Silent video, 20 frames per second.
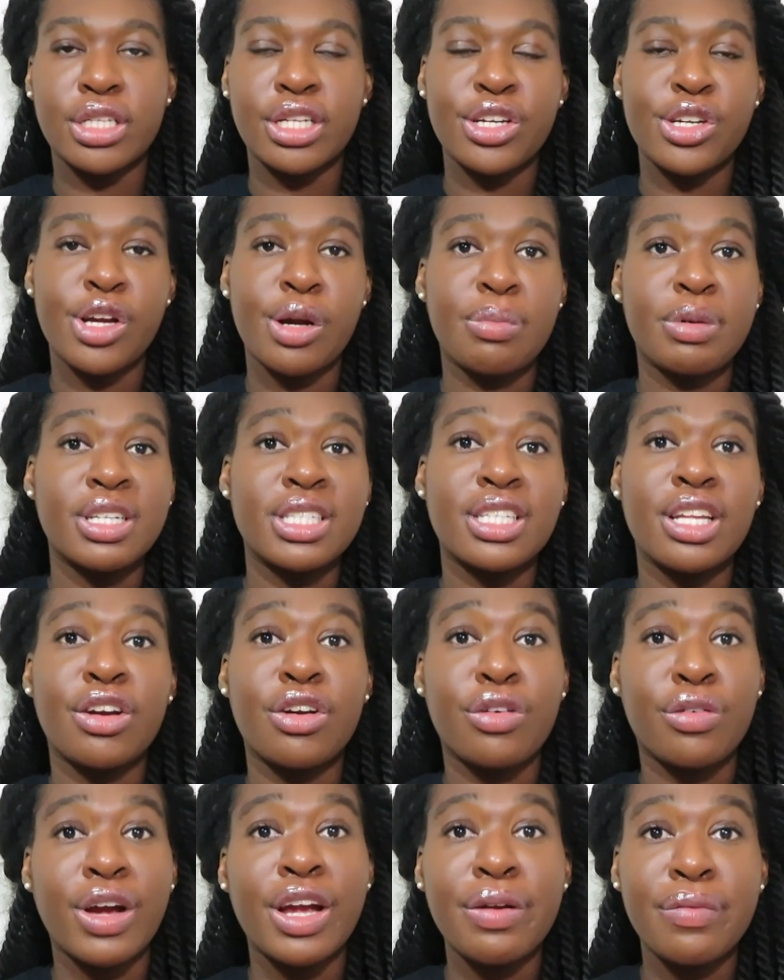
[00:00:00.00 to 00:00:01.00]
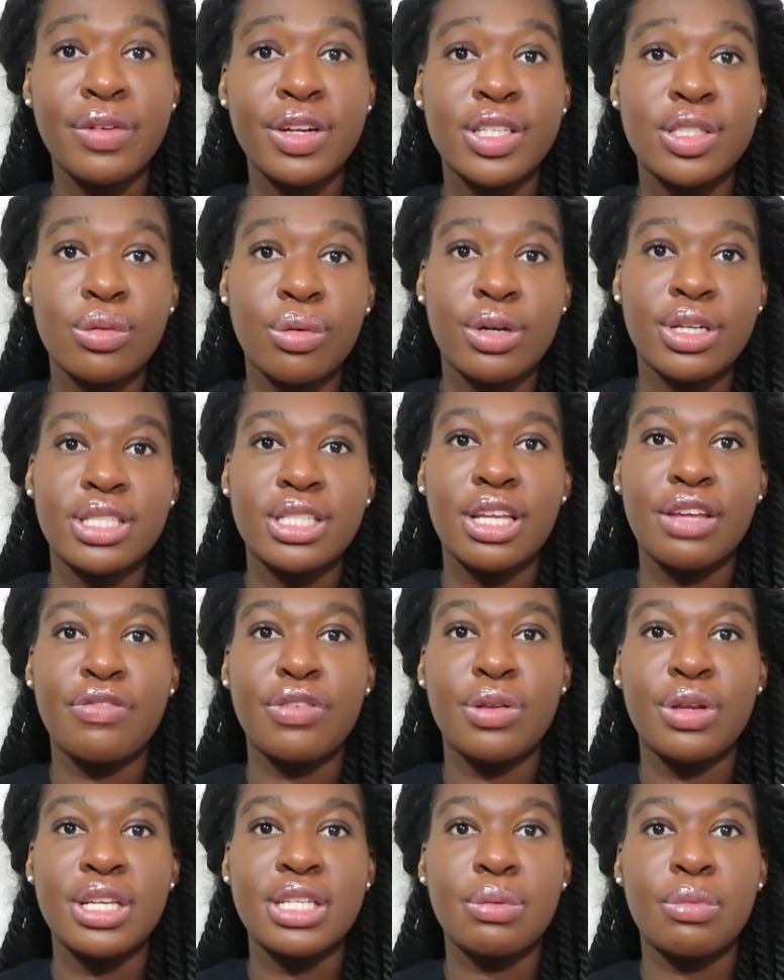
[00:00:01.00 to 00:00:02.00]
senior year, but it's a great resource
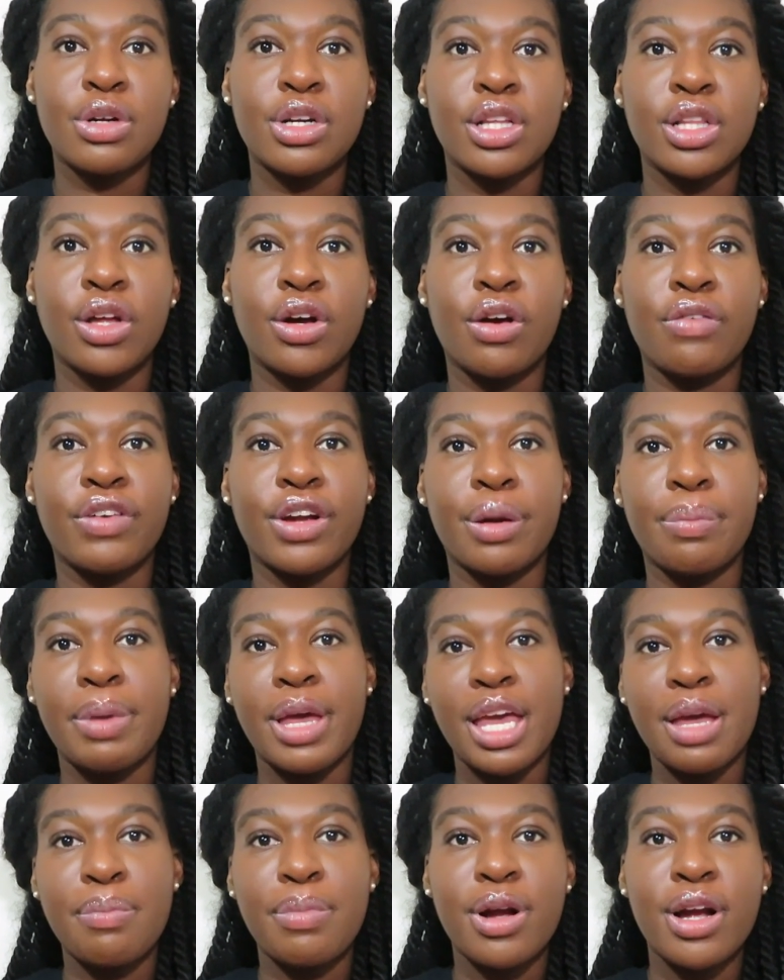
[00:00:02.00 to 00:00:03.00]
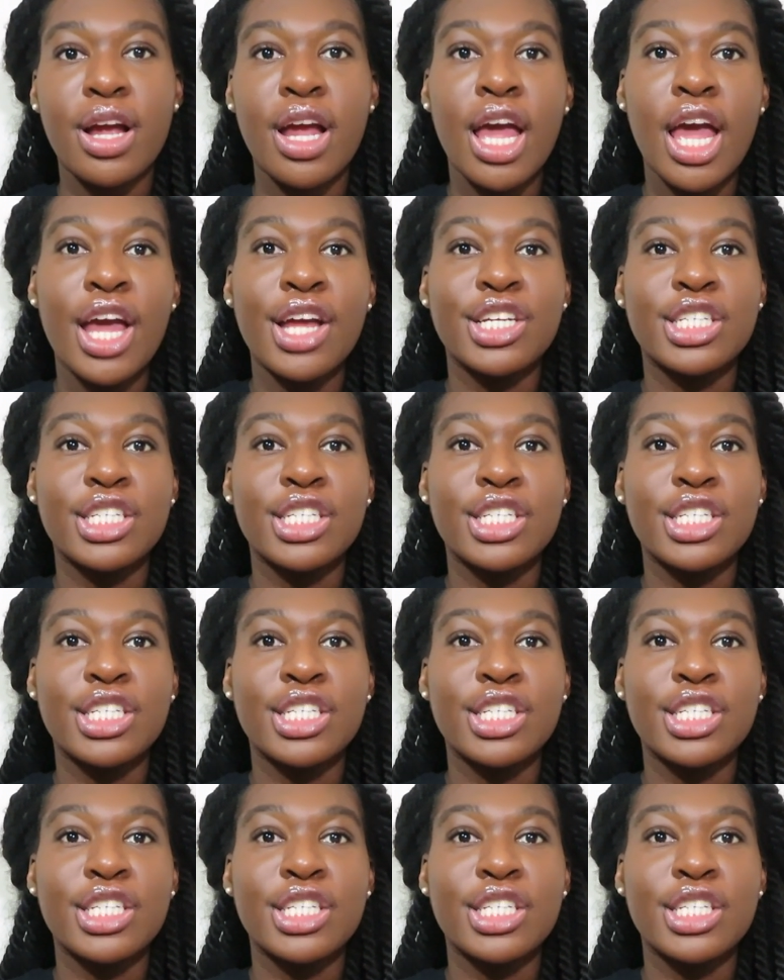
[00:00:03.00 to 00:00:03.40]
if you need someone to look over your paper.